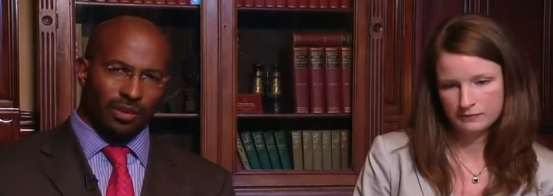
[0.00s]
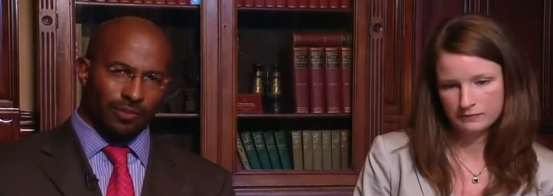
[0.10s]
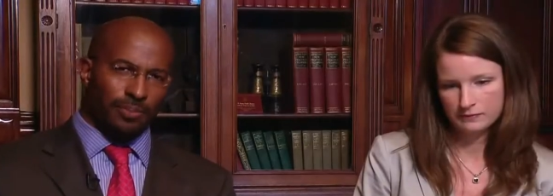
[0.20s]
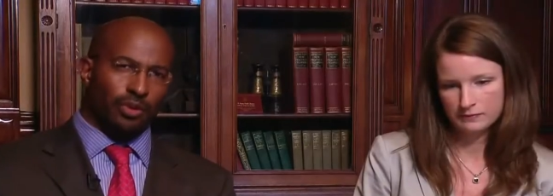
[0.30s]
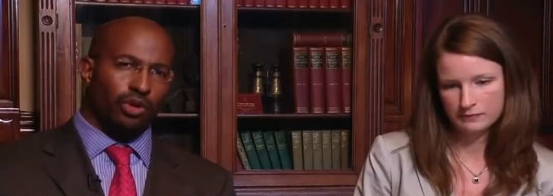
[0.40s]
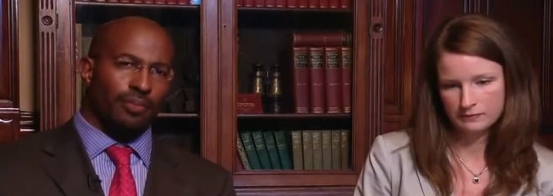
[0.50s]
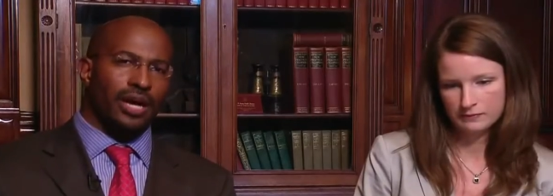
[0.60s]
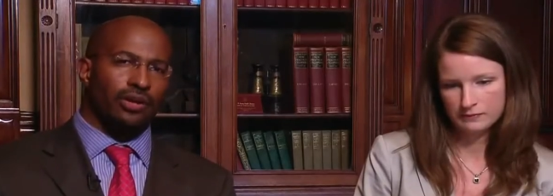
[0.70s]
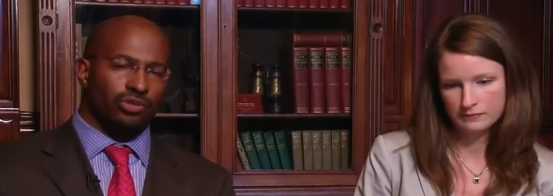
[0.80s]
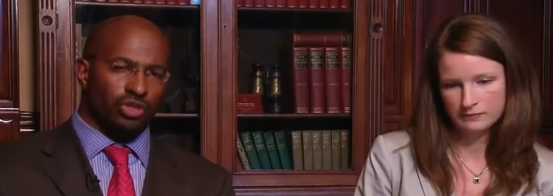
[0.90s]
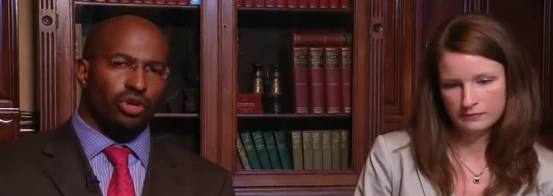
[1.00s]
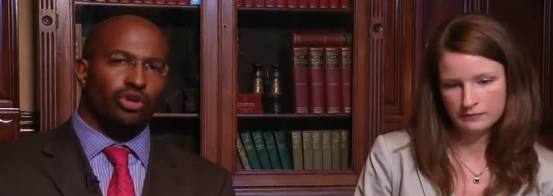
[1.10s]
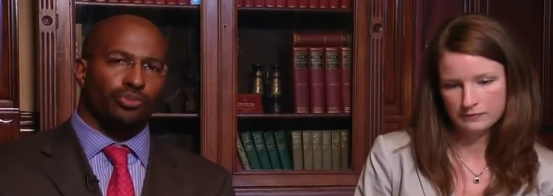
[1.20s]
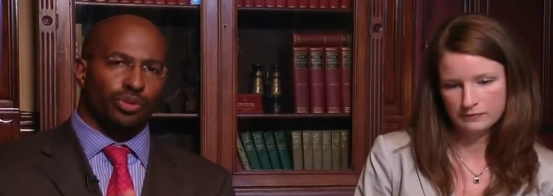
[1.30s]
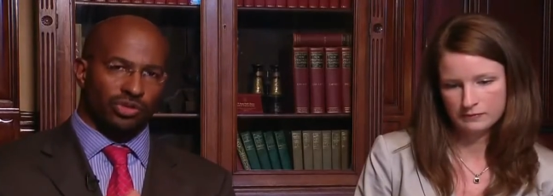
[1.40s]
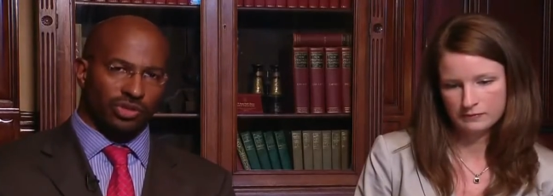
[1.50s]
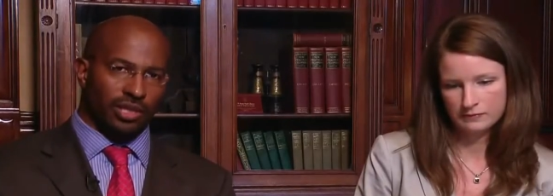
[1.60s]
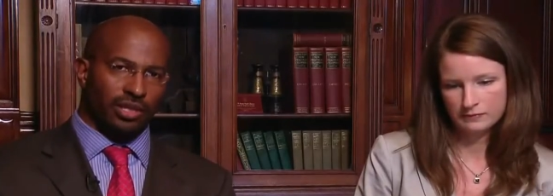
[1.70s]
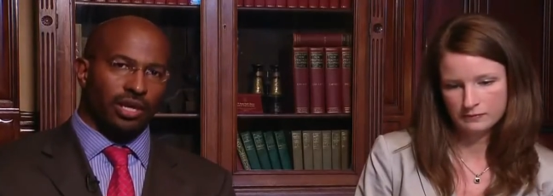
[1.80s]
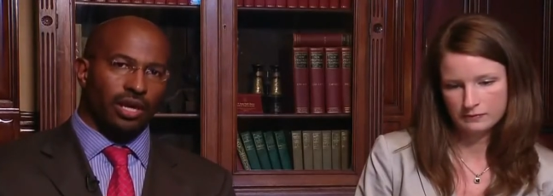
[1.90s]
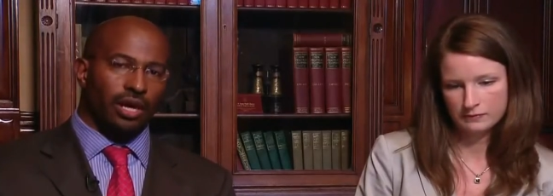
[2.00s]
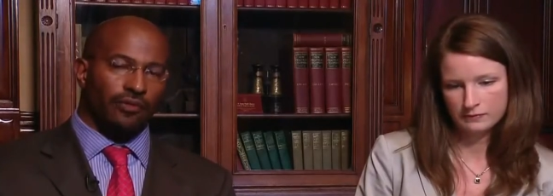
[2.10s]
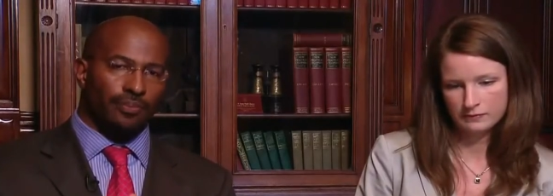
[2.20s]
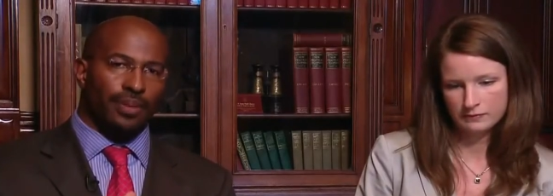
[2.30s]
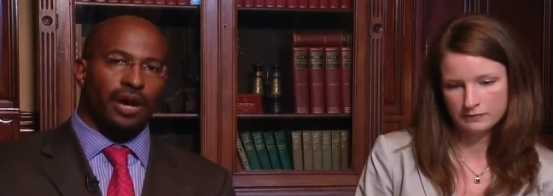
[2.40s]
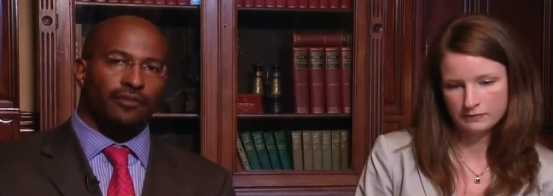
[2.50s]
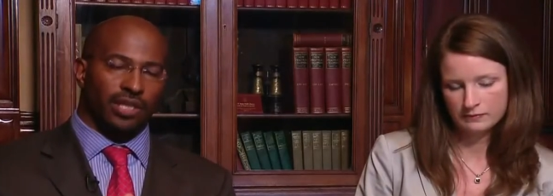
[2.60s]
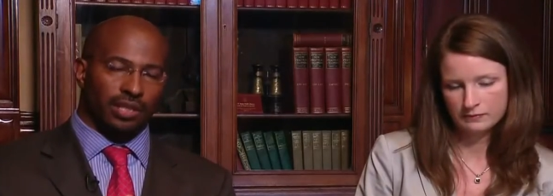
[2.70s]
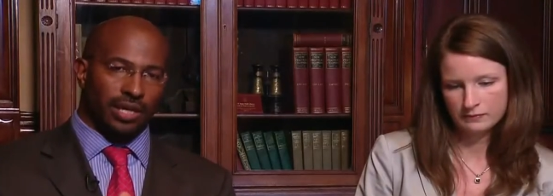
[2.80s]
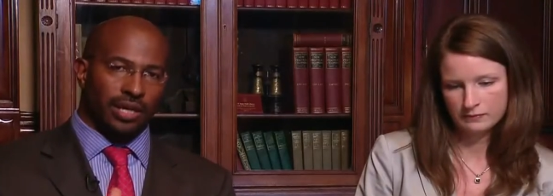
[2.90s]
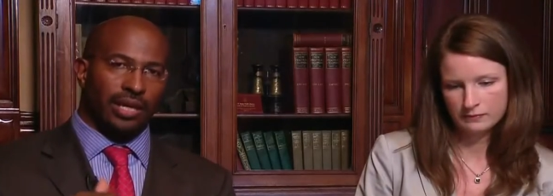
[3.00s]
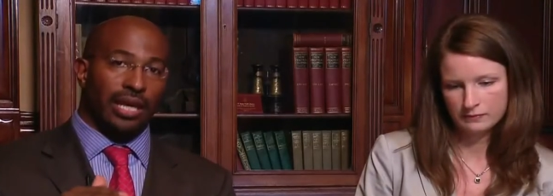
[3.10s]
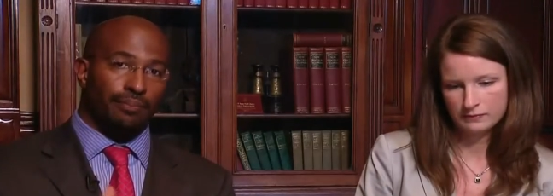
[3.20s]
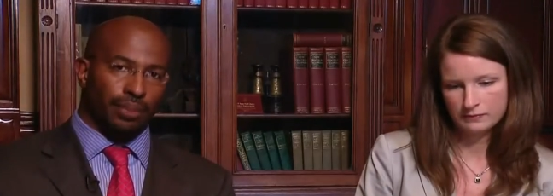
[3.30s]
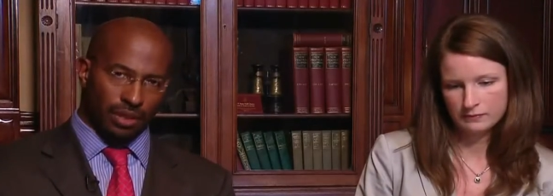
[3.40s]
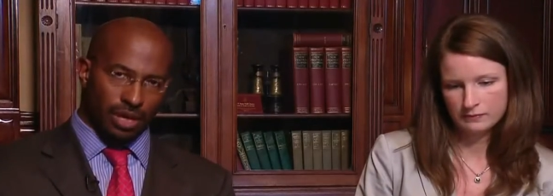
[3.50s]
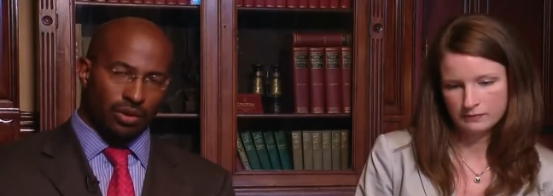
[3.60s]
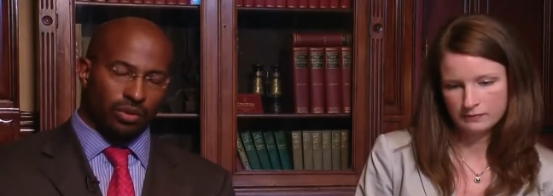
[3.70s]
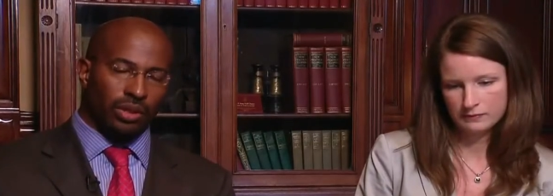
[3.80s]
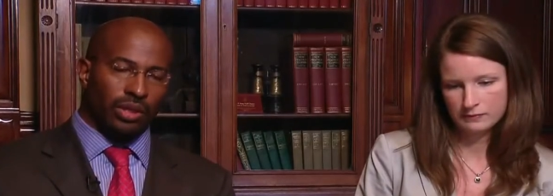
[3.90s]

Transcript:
Speaker 1: people who are about 200% of the poverty line and below,